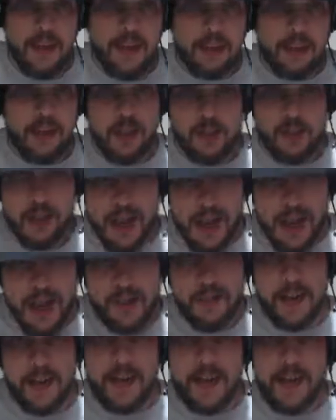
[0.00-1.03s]
and Jimmy
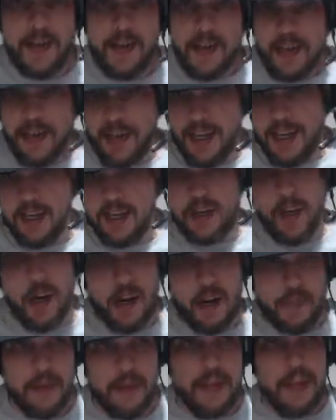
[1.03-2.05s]
Havoc and
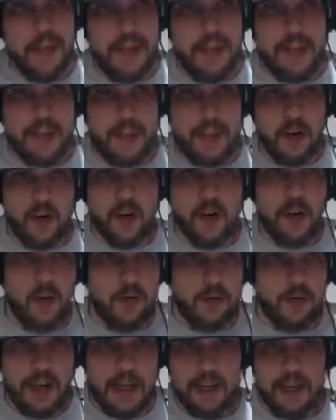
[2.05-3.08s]
Darby, guys that are
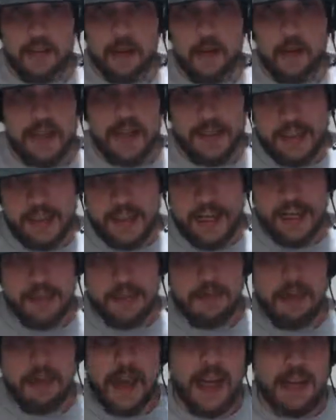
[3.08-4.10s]
known to have crazy
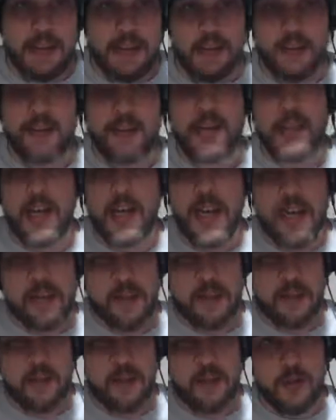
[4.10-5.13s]
ass matches, a
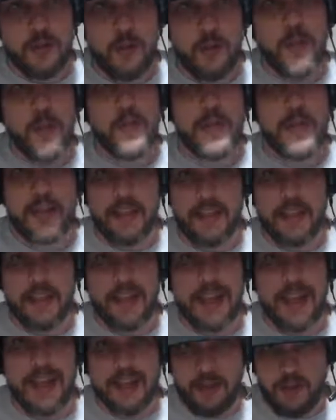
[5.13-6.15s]
chance to show that they
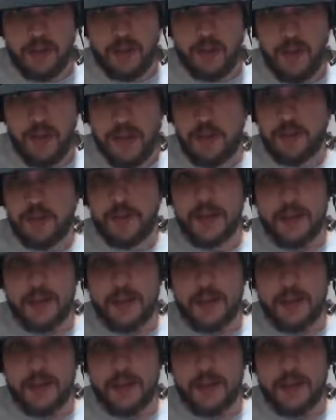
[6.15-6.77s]
can actually wrestle.